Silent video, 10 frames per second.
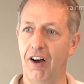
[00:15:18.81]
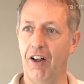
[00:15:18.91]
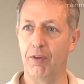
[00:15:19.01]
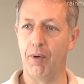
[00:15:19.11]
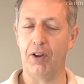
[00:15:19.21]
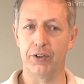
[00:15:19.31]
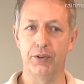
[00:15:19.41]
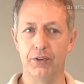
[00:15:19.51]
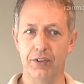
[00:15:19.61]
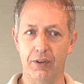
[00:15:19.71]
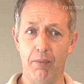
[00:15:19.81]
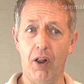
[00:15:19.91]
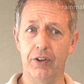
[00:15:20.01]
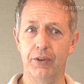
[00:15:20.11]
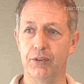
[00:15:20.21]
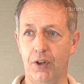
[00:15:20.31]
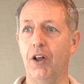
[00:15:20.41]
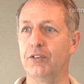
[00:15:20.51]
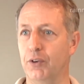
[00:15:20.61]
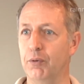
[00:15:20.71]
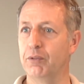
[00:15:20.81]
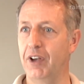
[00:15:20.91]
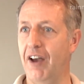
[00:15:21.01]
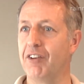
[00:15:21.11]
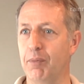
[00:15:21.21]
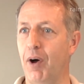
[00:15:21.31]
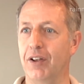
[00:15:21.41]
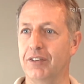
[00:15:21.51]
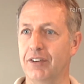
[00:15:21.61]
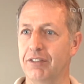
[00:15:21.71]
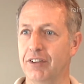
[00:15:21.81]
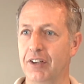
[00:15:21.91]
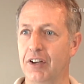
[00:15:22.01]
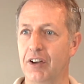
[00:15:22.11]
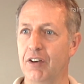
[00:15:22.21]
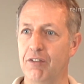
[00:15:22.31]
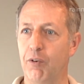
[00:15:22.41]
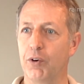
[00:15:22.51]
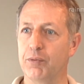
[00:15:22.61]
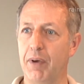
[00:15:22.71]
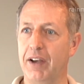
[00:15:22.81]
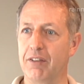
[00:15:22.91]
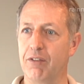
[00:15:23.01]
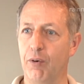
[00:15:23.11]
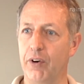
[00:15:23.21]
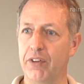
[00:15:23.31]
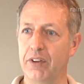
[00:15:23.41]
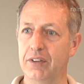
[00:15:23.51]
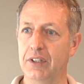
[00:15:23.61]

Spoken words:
on the molecules, and the molecules also having a positive force back and forth,